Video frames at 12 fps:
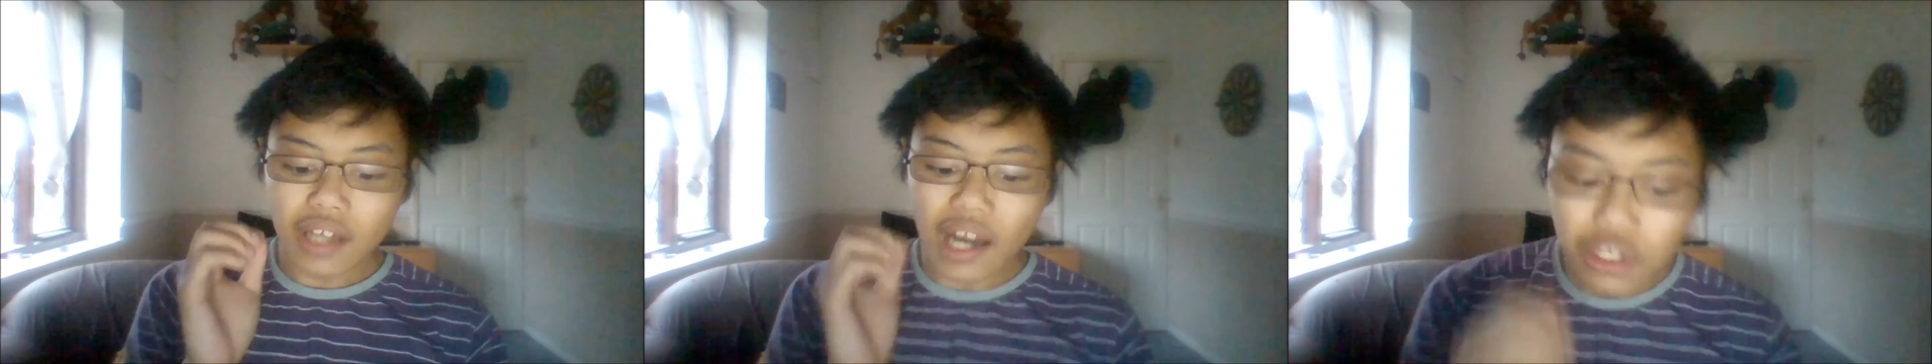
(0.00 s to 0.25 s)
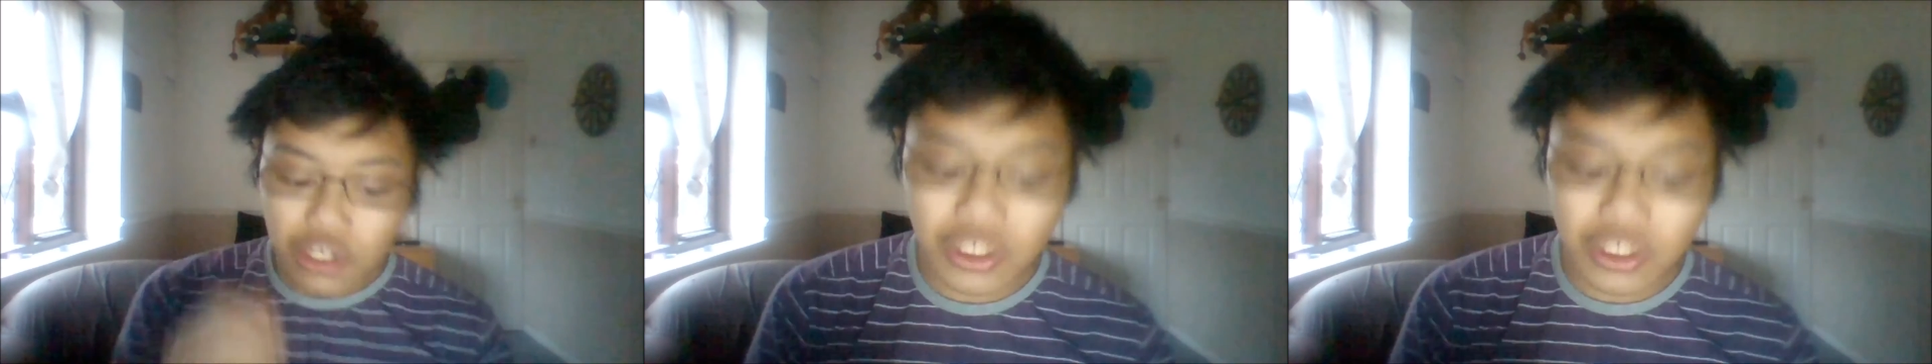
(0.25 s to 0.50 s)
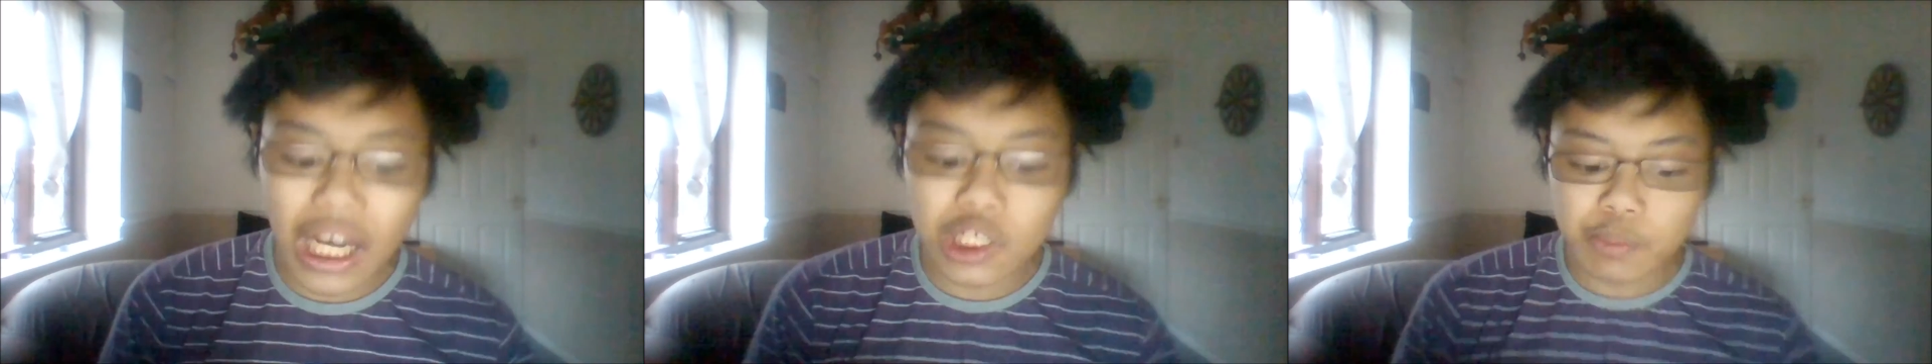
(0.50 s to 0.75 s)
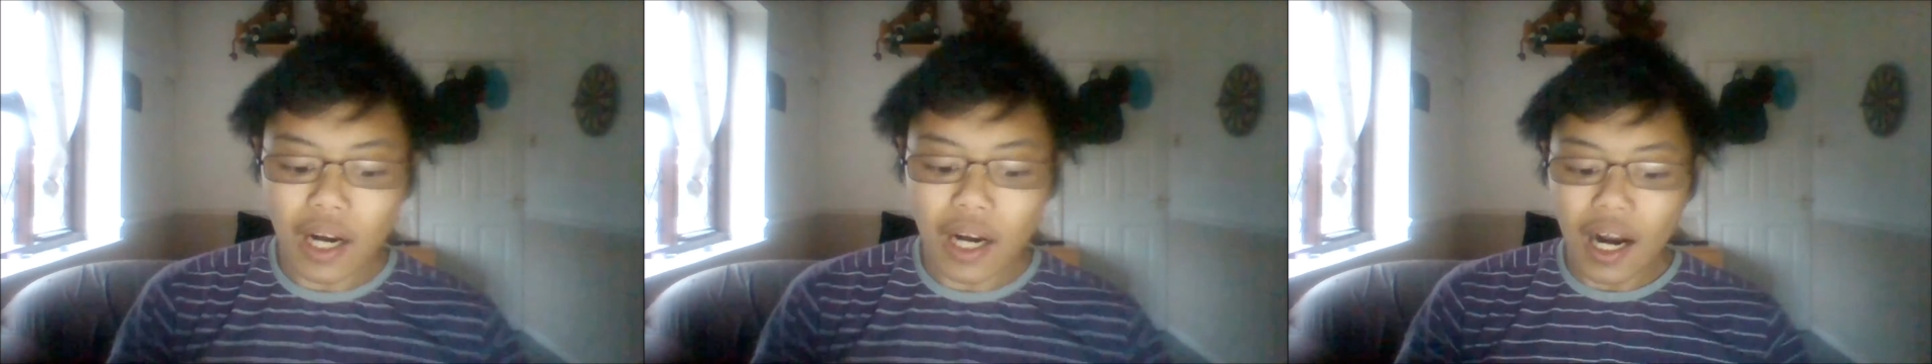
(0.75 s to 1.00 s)
I used to gouge
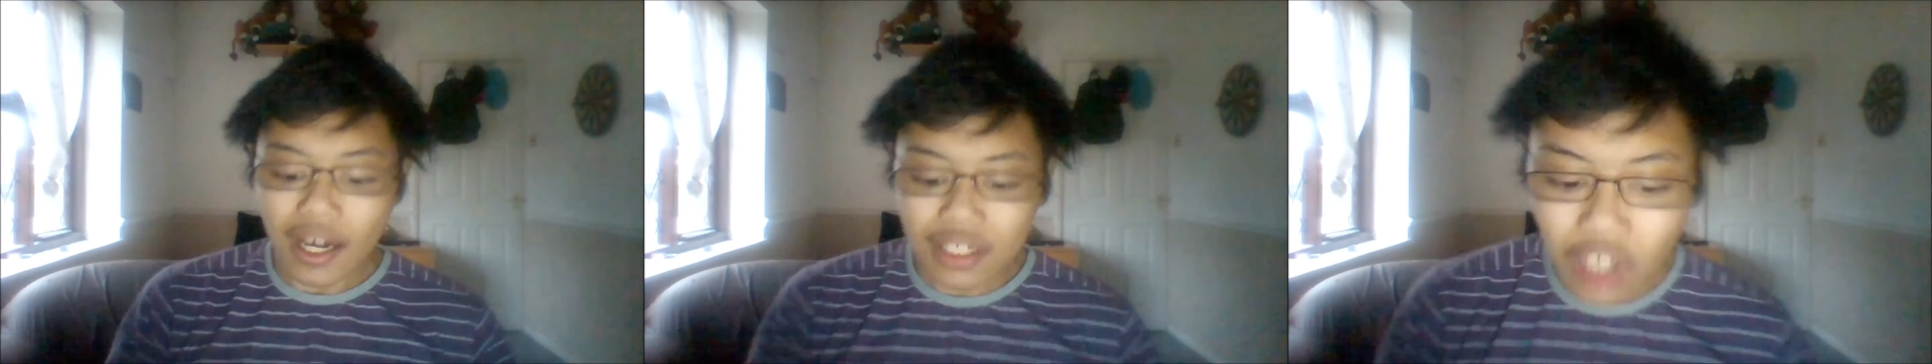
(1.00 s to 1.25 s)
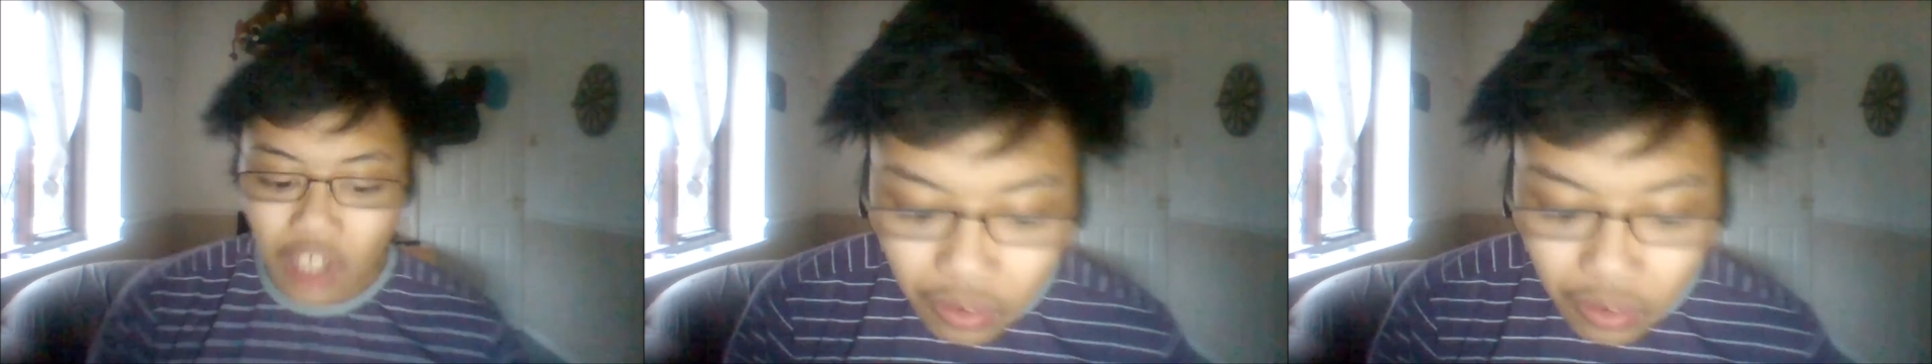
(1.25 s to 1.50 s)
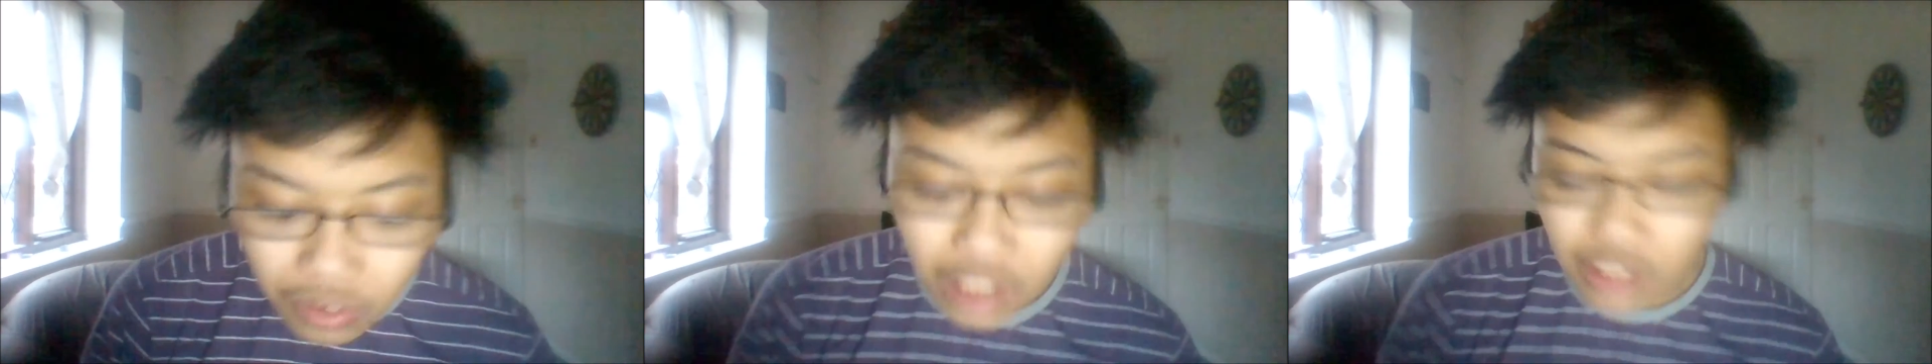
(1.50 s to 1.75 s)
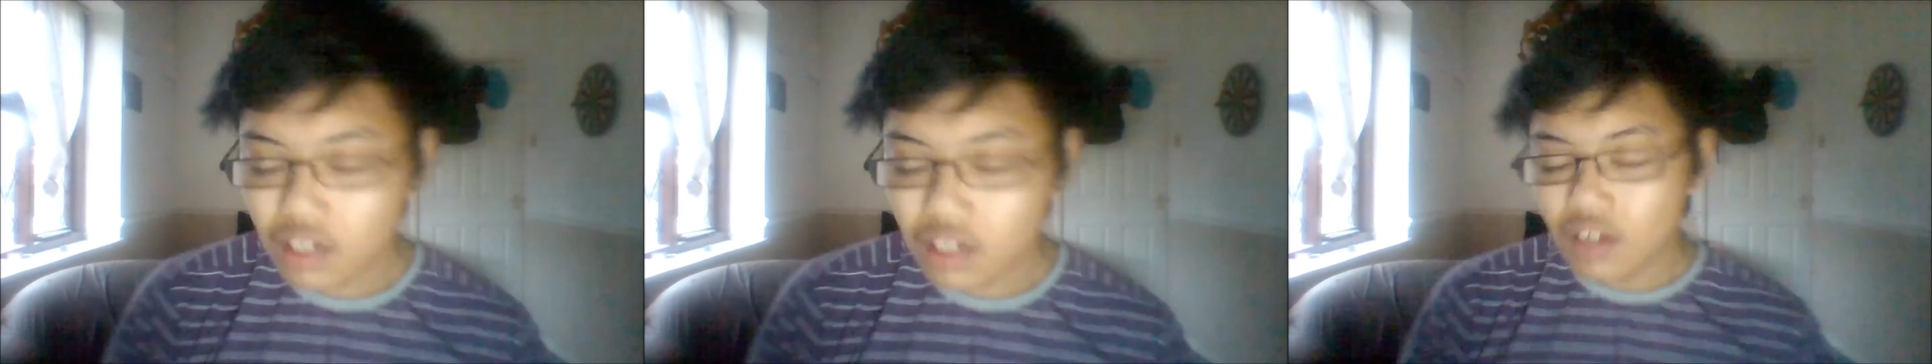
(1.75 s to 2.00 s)
my eyes out
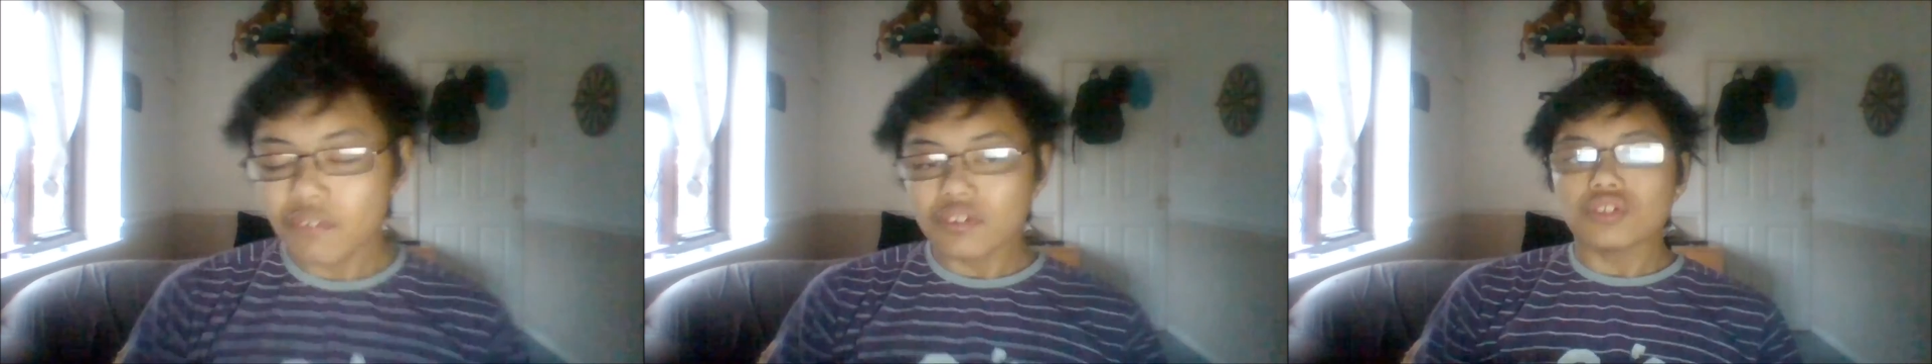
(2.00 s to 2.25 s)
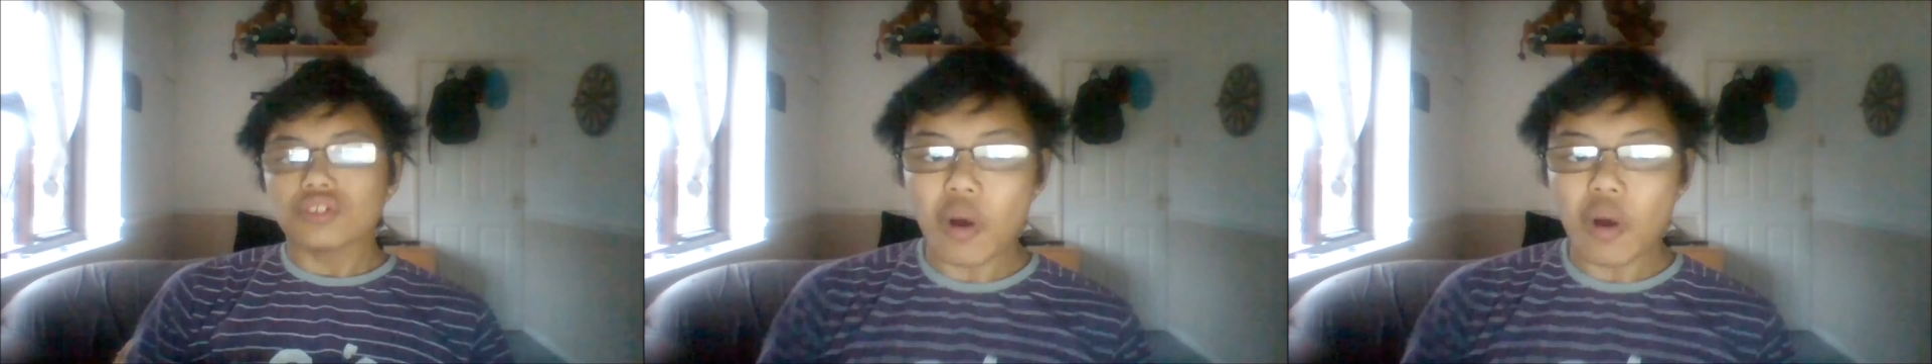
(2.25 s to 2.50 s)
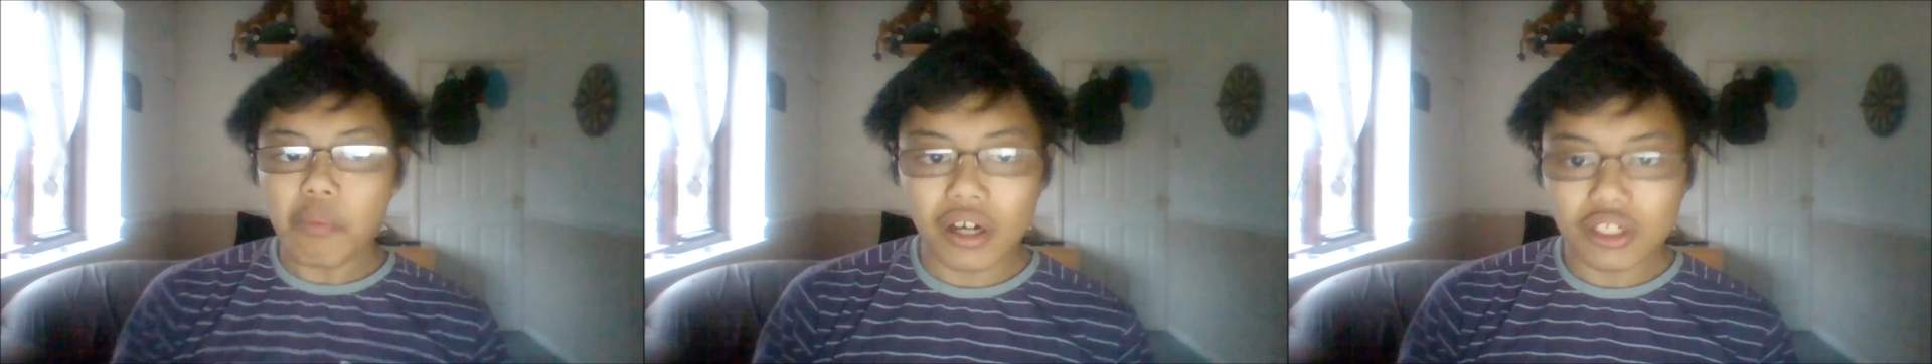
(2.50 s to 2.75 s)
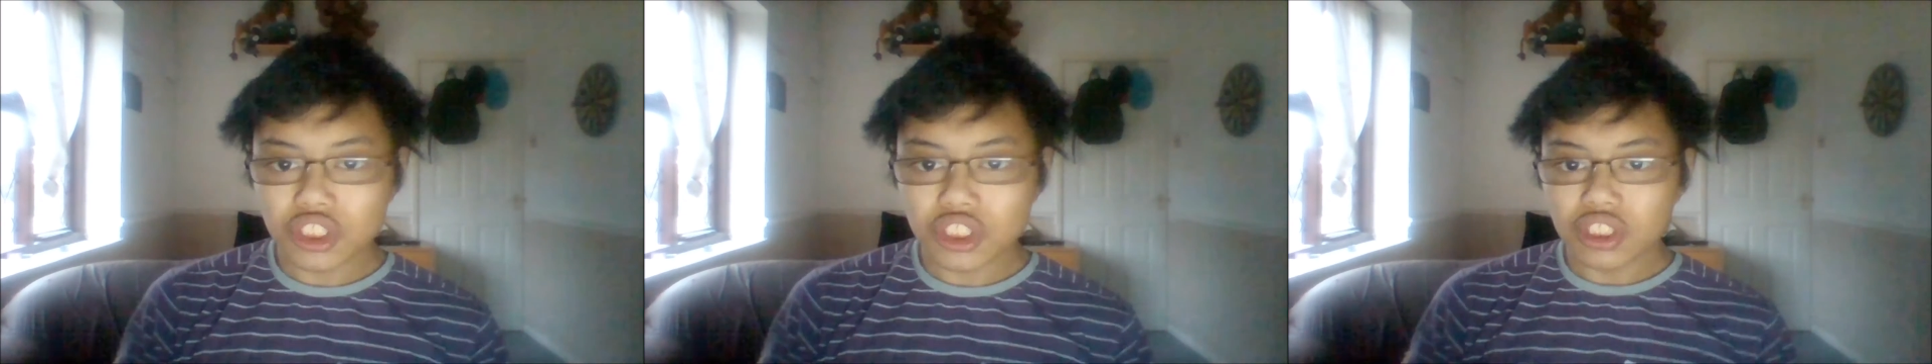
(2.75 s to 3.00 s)
like so
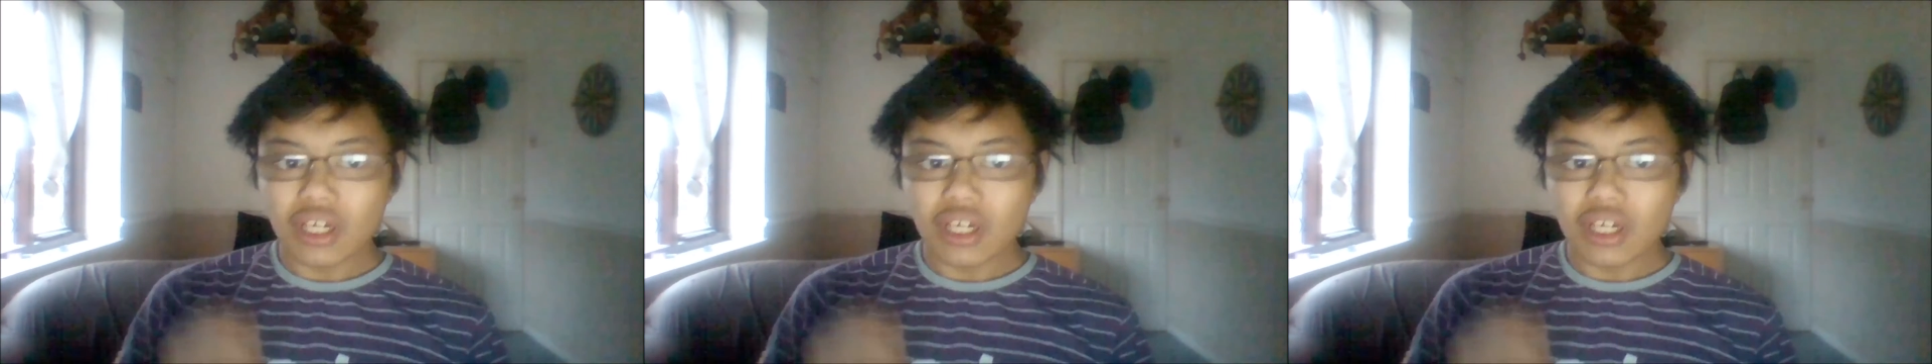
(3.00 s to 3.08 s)
much.